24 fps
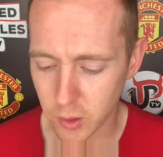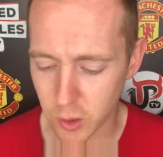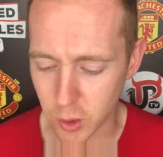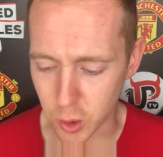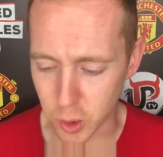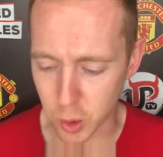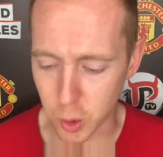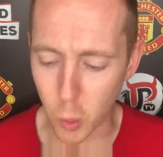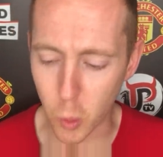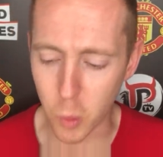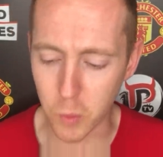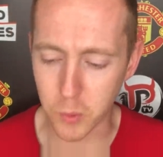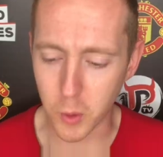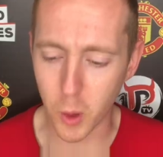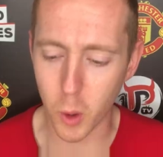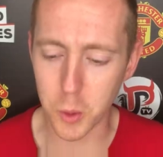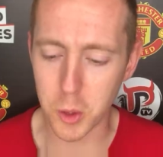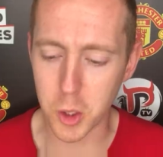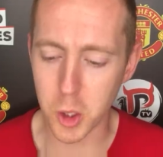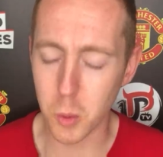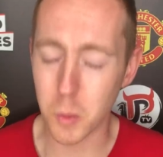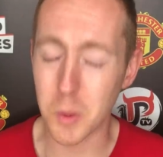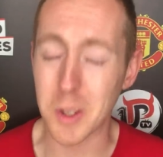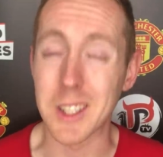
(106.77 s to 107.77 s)
the sort of goal
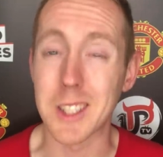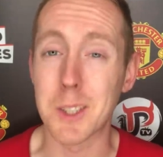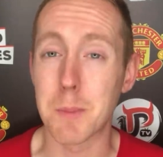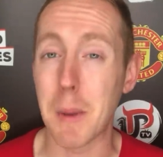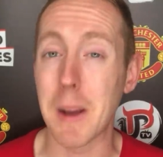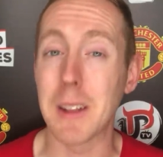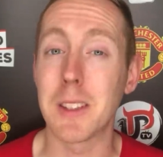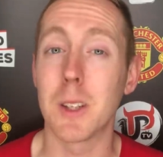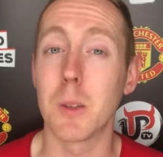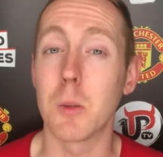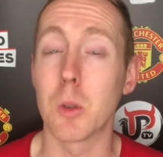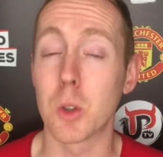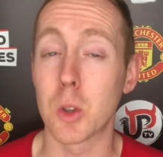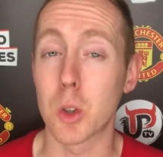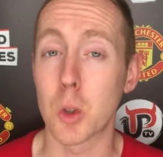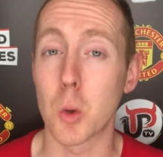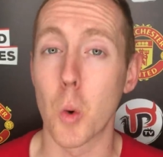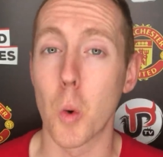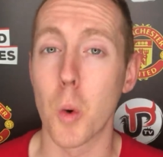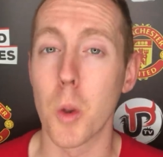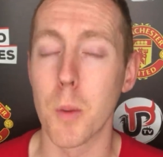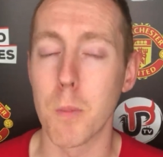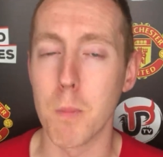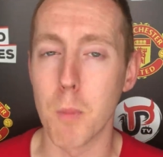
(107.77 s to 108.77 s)
that you would expect him to
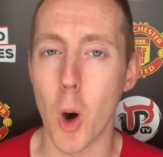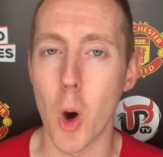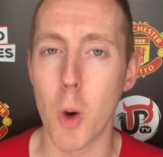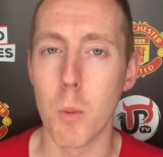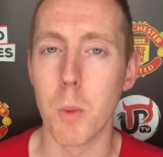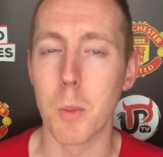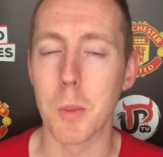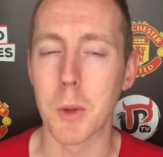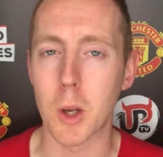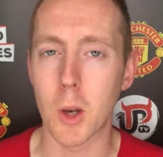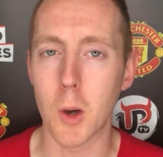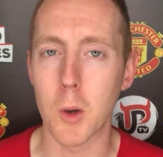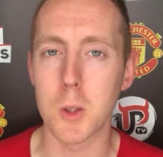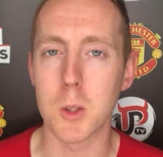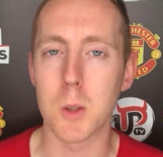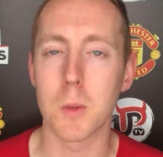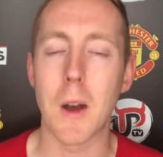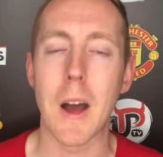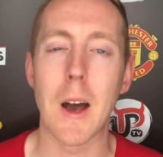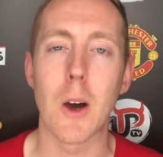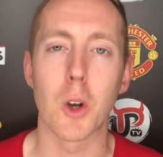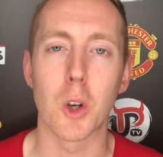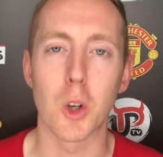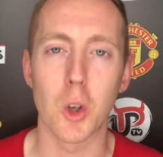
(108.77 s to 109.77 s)
score at the moment because of
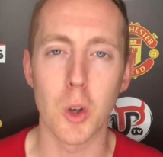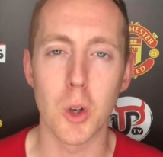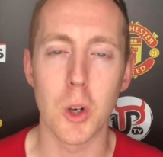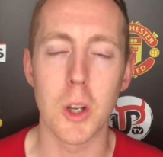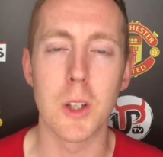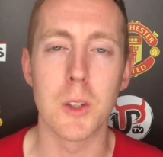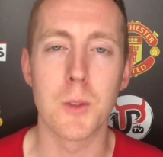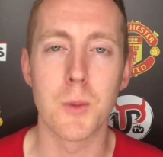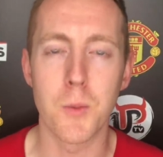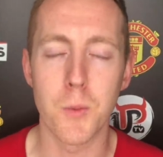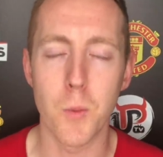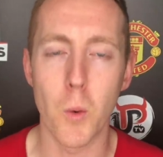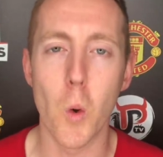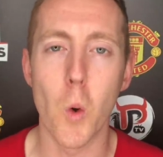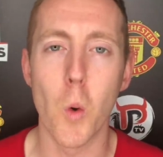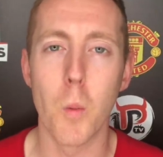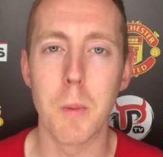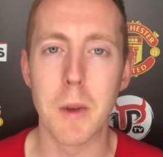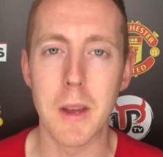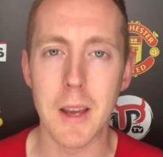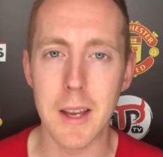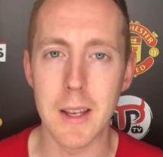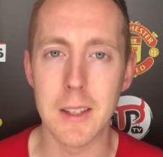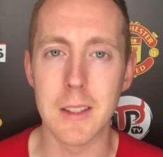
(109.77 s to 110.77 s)
how good his
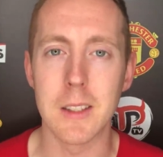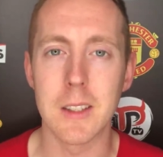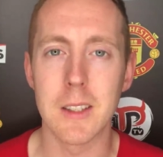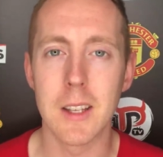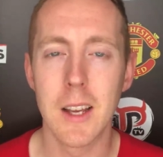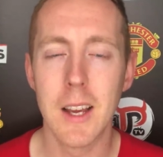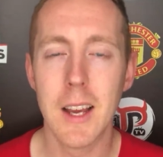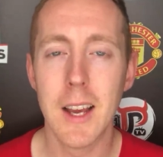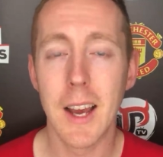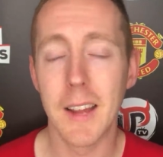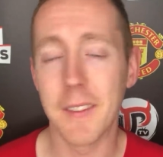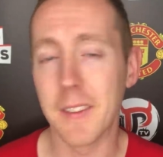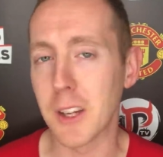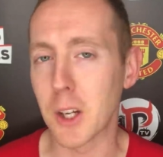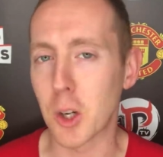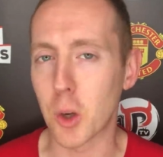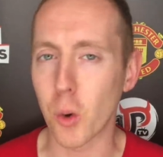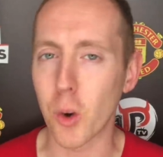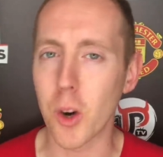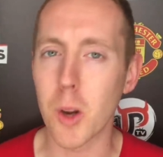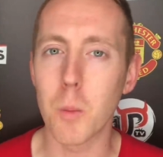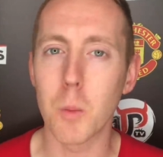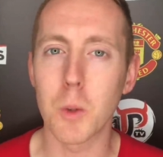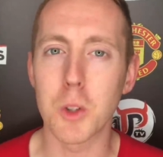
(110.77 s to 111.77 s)
form is. And then
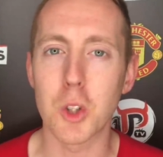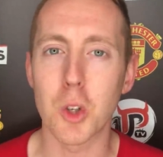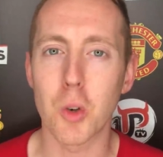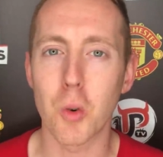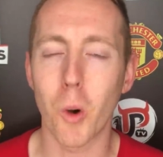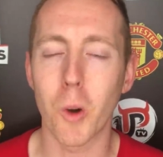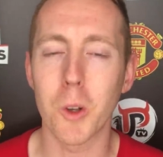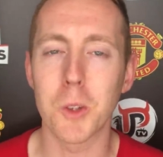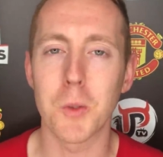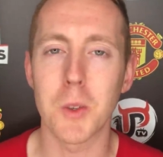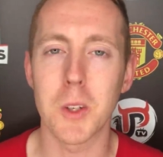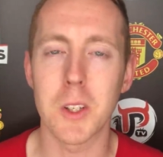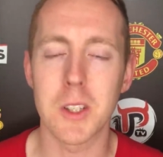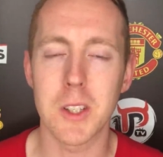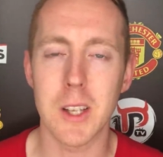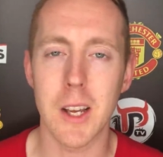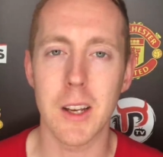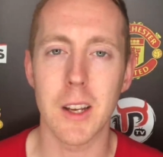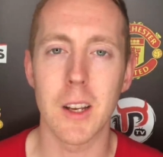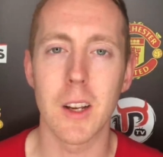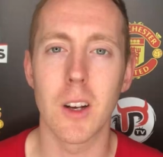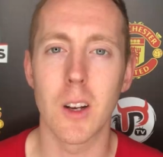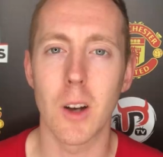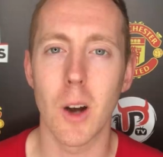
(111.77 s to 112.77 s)
Greenwood's cross for the
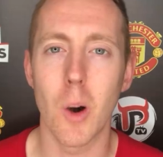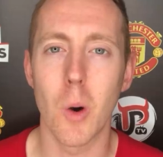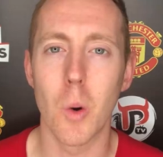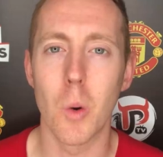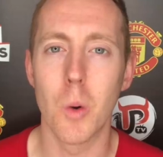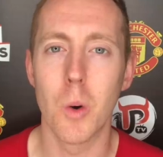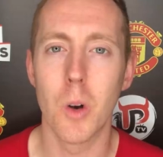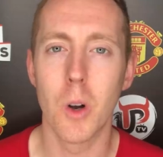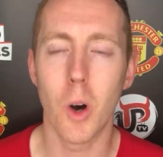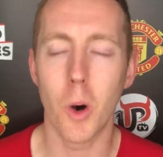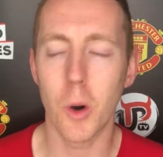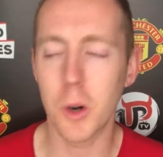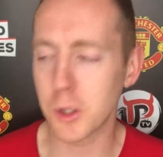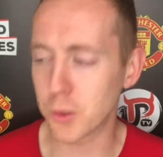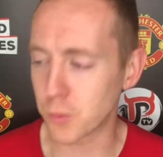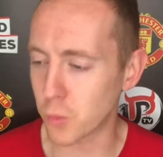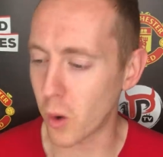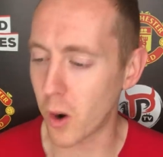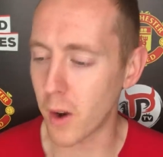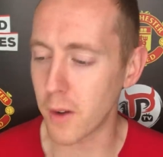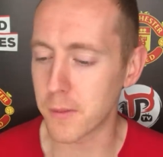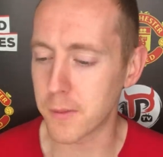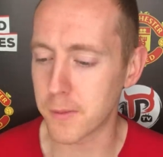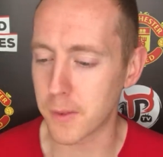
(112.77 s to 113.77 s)
second goal on his
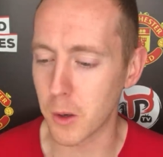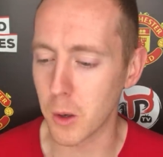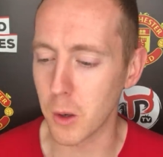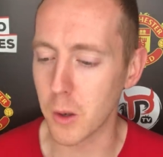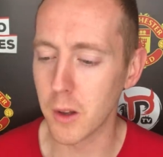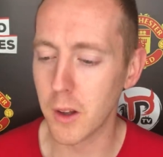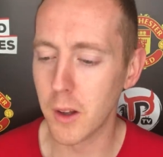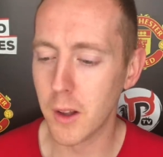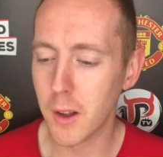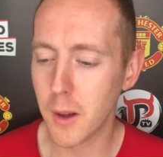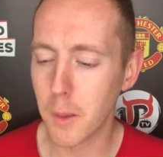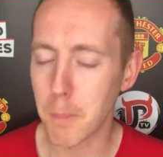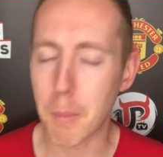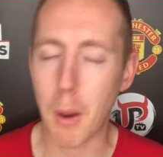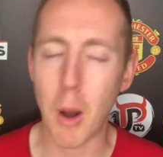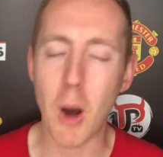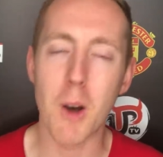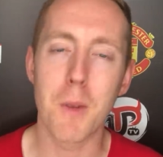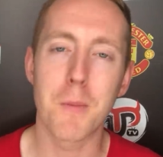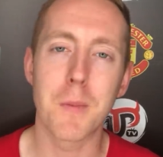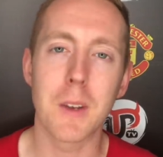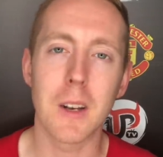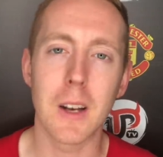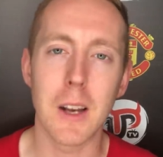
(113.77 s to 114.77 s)
right foot,
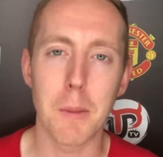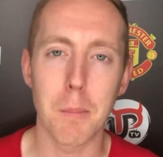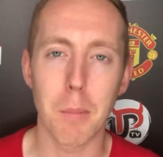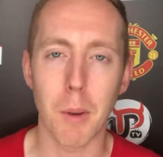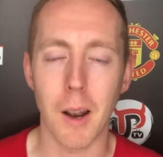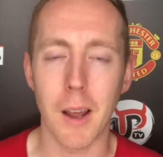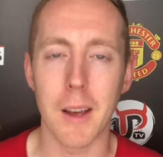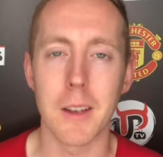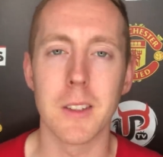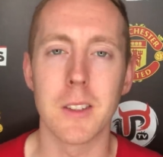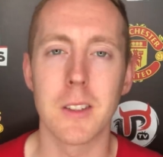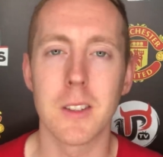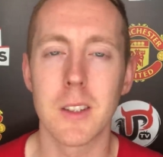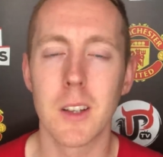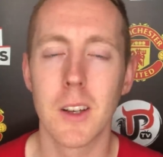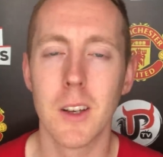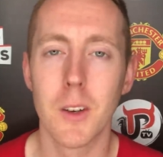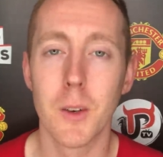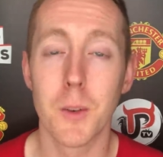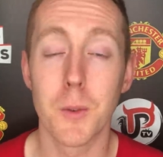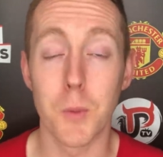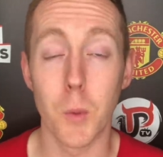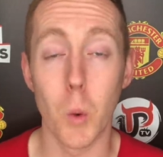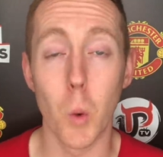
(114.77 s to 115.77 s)
perfectly placed,
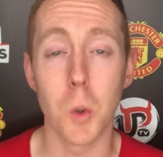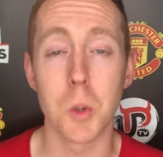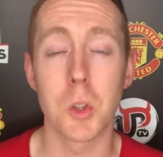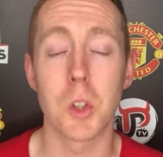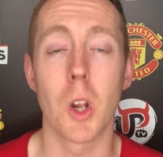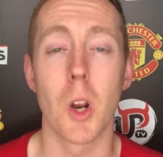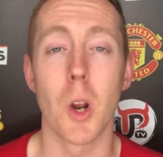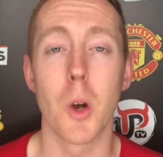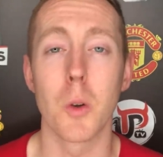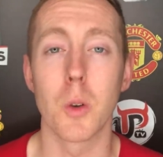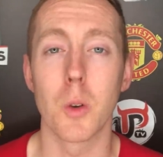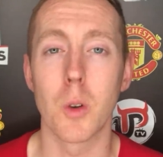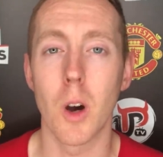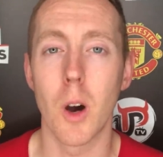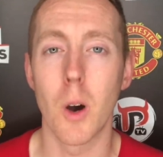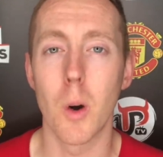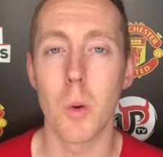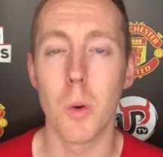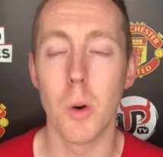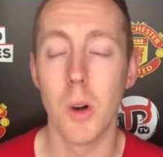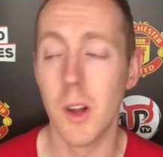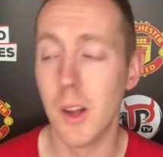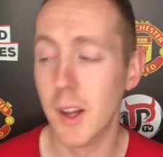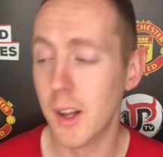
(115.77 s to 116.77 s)
forced an own
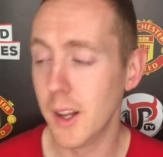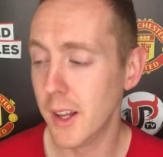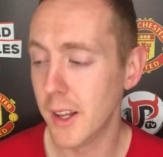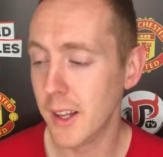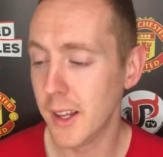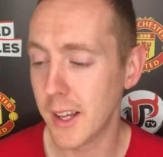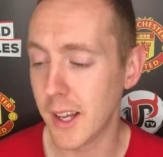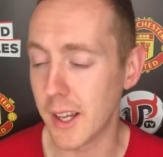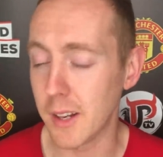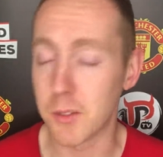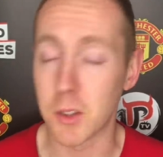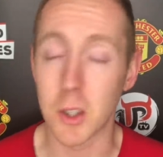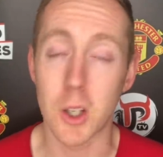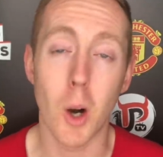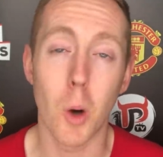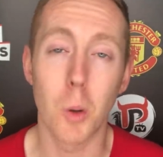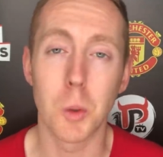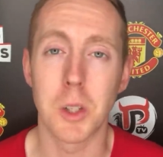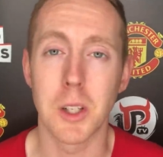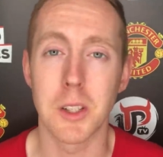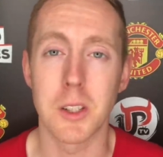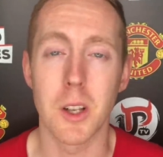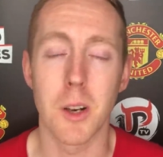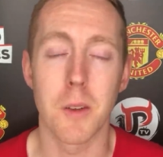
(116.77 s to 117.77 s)
goal. And if the
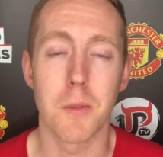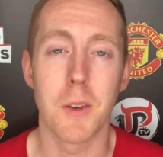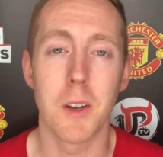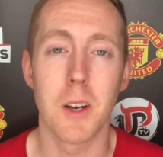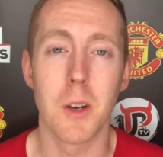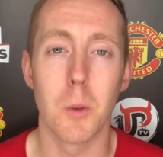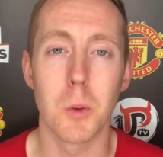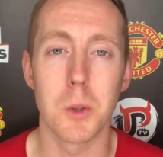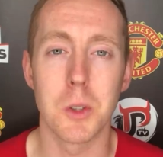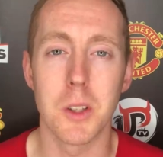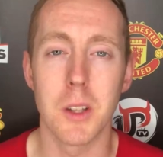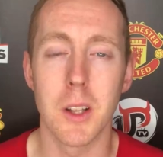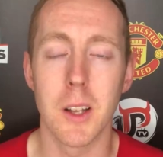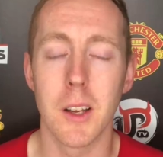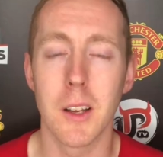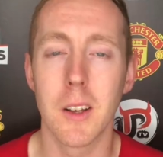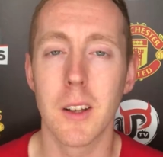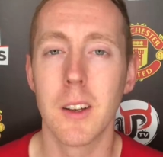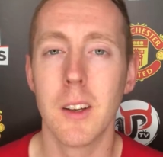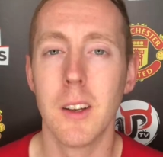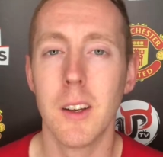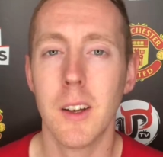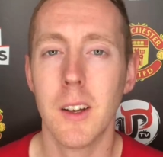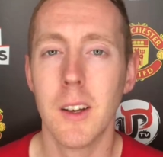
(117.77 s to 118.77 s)
Colchester defender wasn't
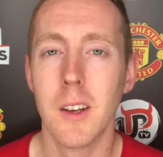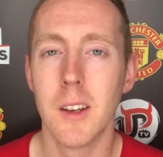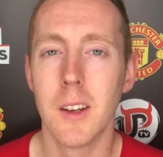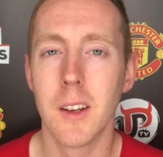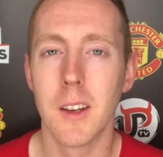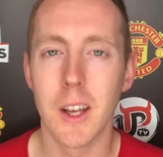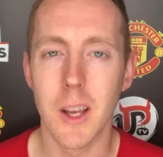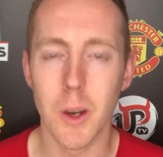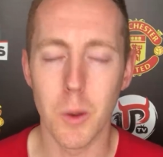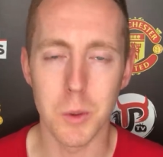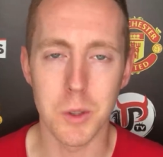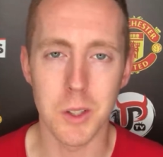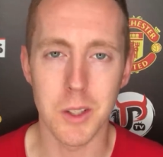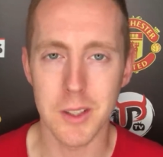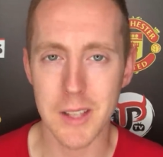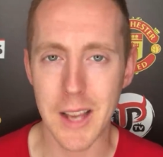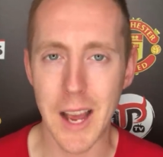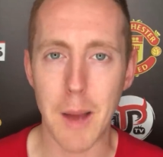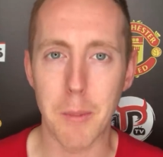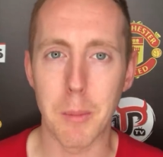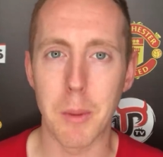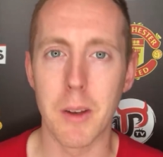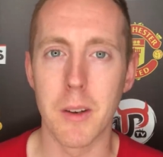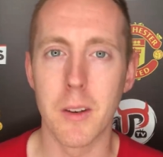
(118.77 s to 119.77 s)
there, it was a
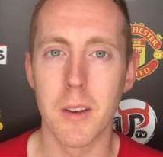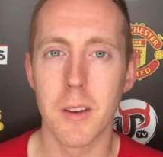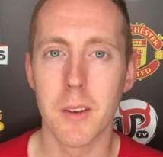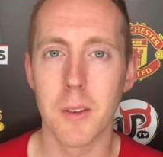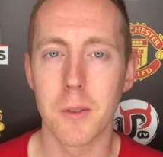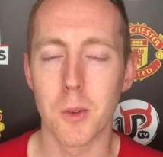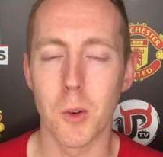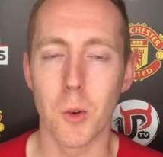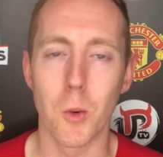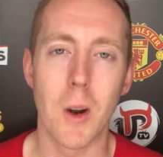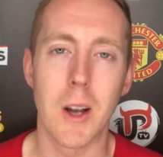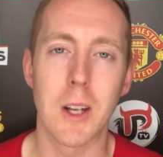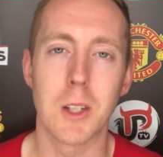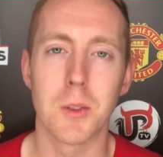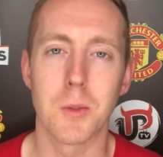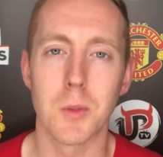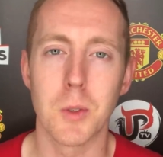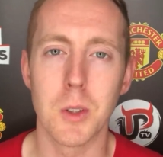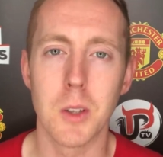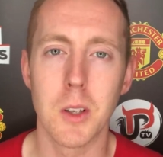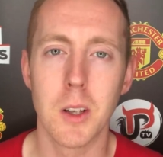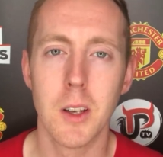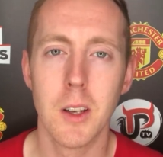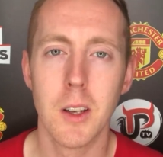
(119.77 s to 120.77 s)
tap in for
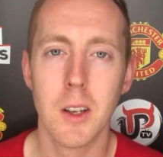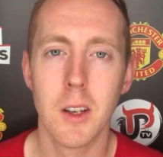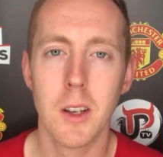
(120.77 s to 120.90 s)
Rashford.